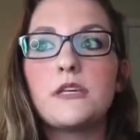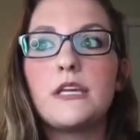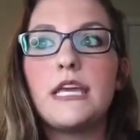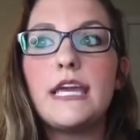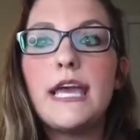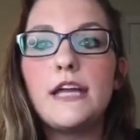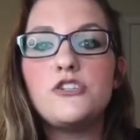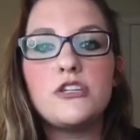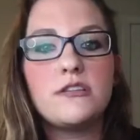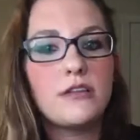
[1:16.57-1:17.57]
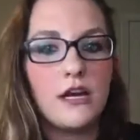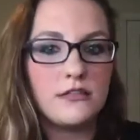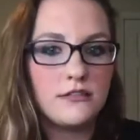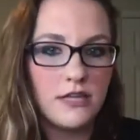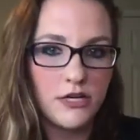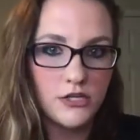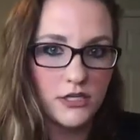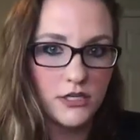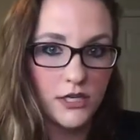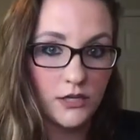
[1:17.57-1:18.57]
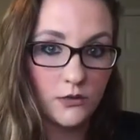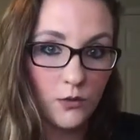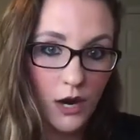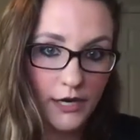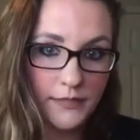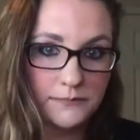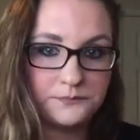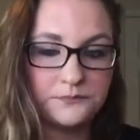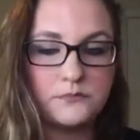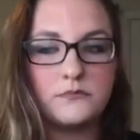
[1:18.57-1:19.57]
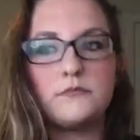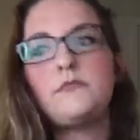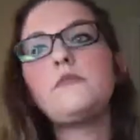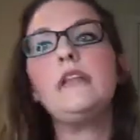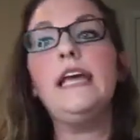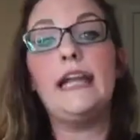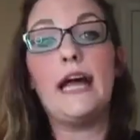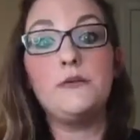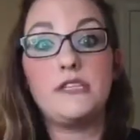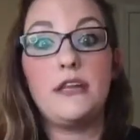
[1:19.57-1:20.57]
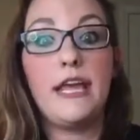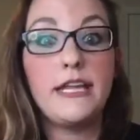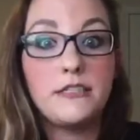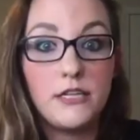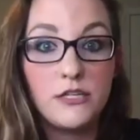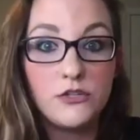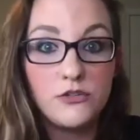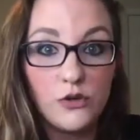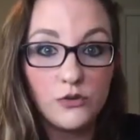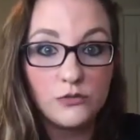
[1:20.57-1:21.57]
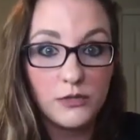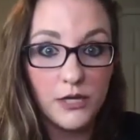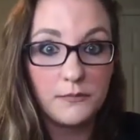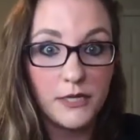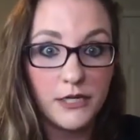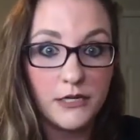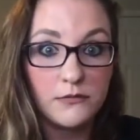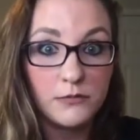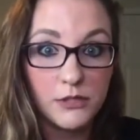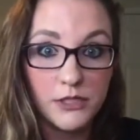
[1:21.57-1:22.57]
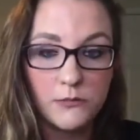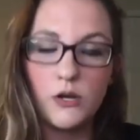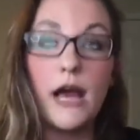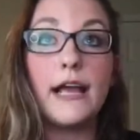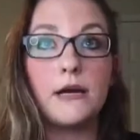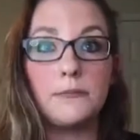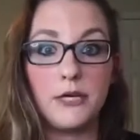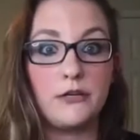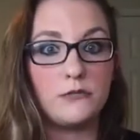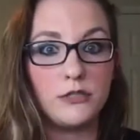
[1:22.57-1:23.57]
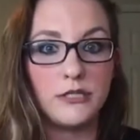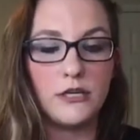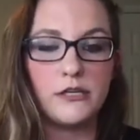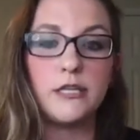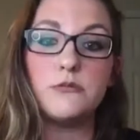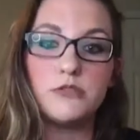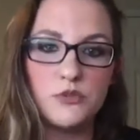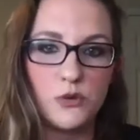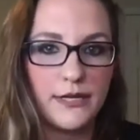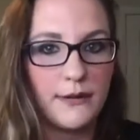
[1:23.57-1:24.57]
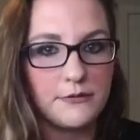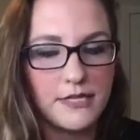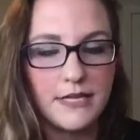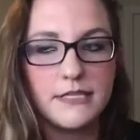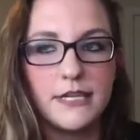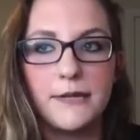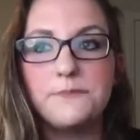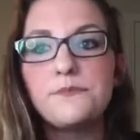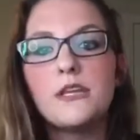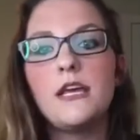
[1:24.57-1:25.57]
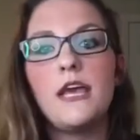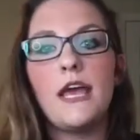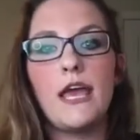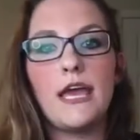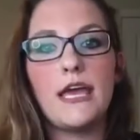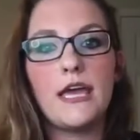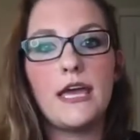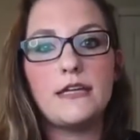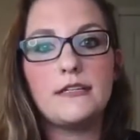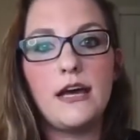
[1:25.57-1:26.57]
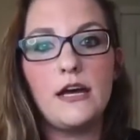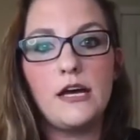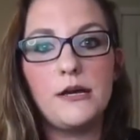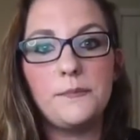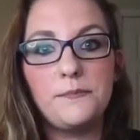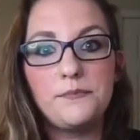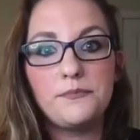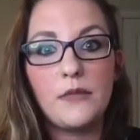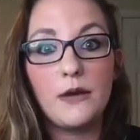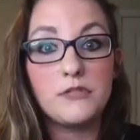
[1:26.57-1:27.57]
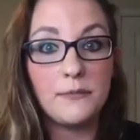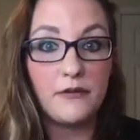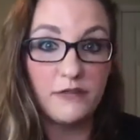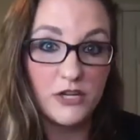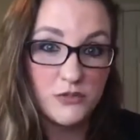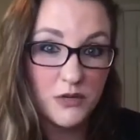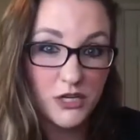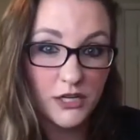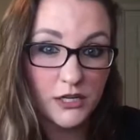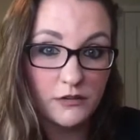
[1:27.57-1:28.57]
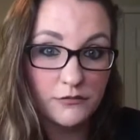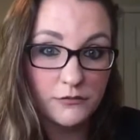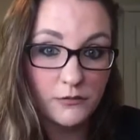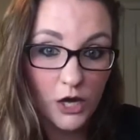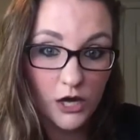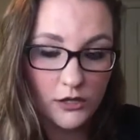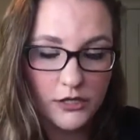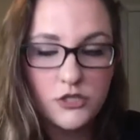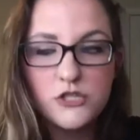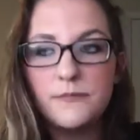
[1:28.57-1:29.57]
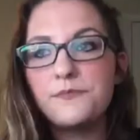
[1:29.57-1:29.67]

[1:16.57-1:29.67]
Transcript: he had just gotten stationed in Hawaii, and I was 18 years old. We got married I got married really young. He was 20, I was 18. And I was in my freshman year of college,